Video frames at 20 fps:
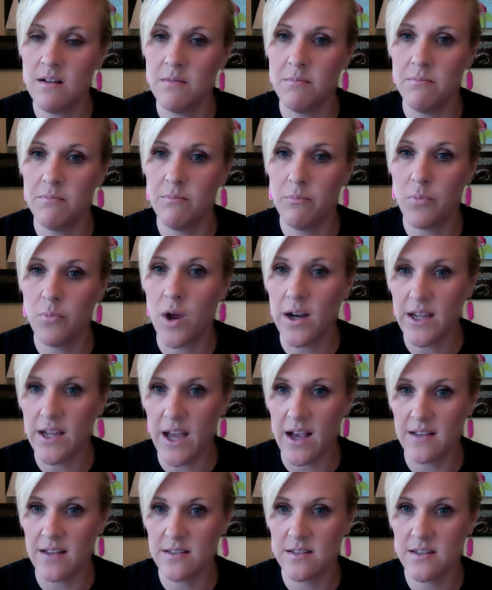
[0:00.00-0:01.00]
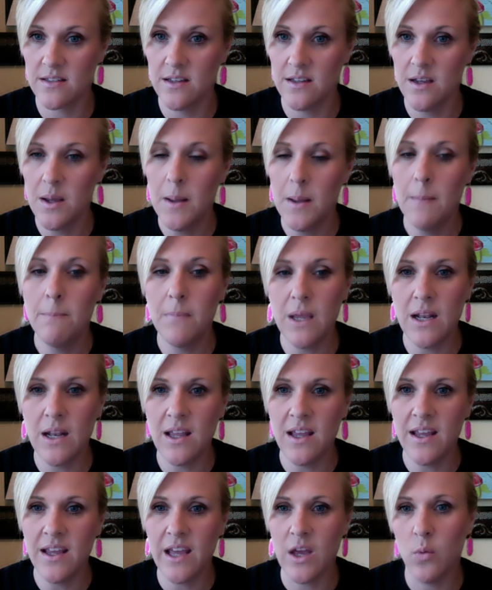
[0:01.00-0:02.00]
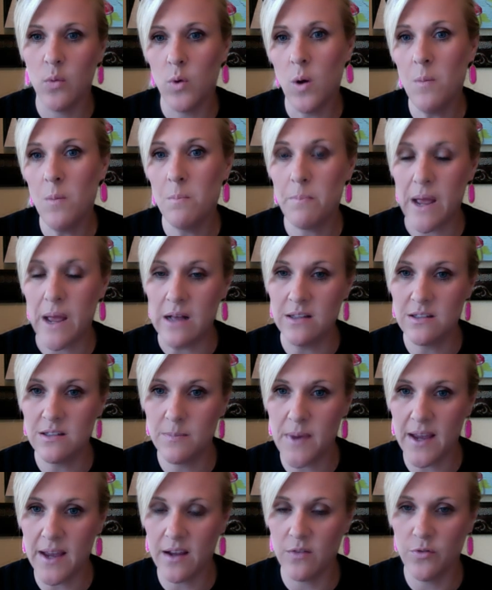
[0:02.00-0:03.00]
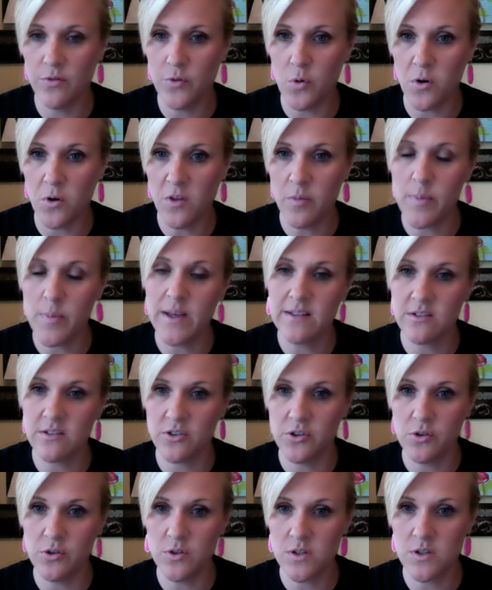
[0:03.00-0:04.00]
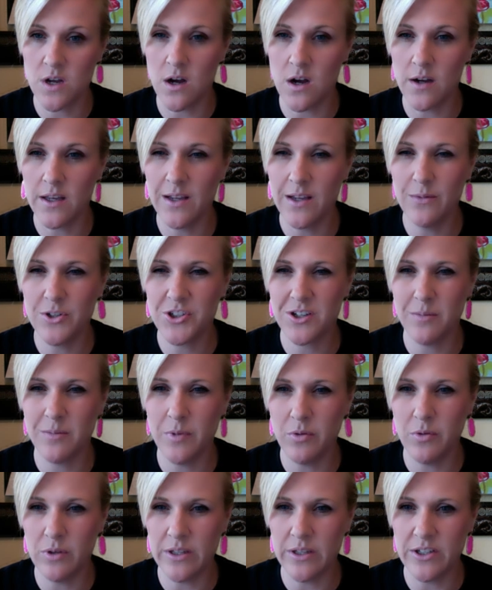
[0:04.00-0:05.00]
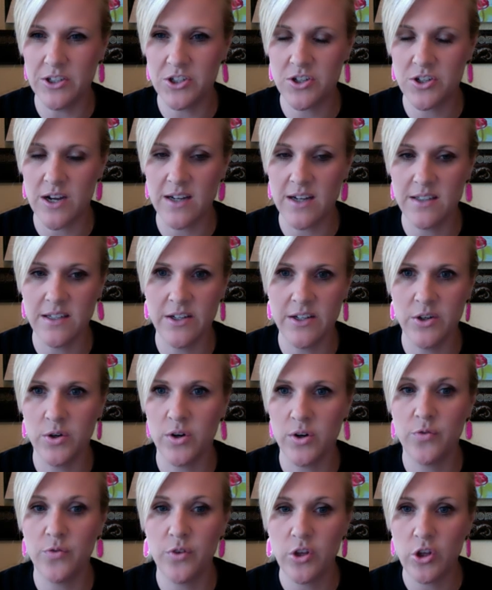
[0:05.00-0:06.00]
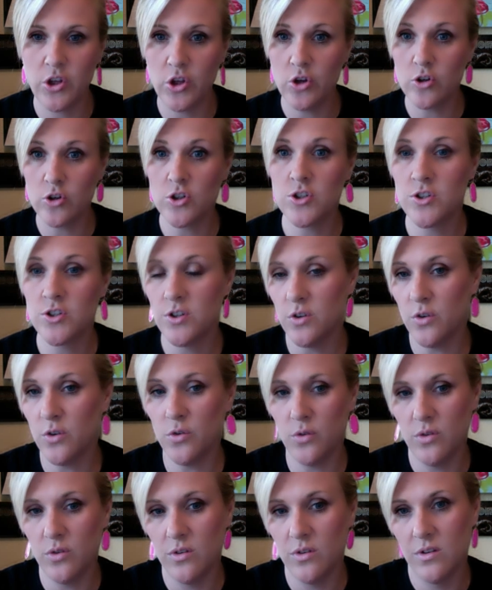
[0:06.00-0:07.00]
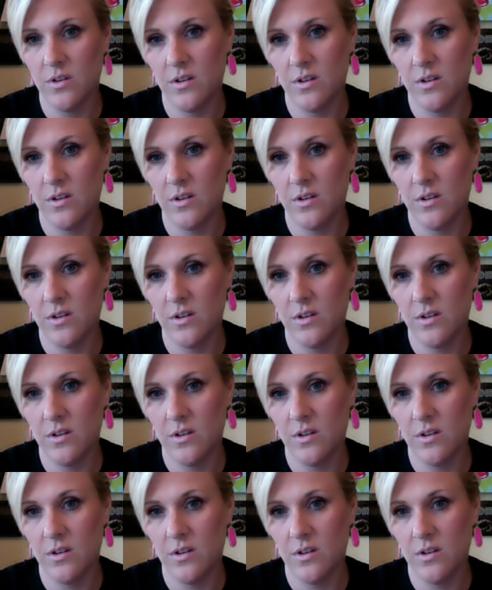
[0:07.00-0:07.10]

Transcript: broadcast, meaning it won't bounce back and forth based on who's talking, which can be really distracting, or if you're still,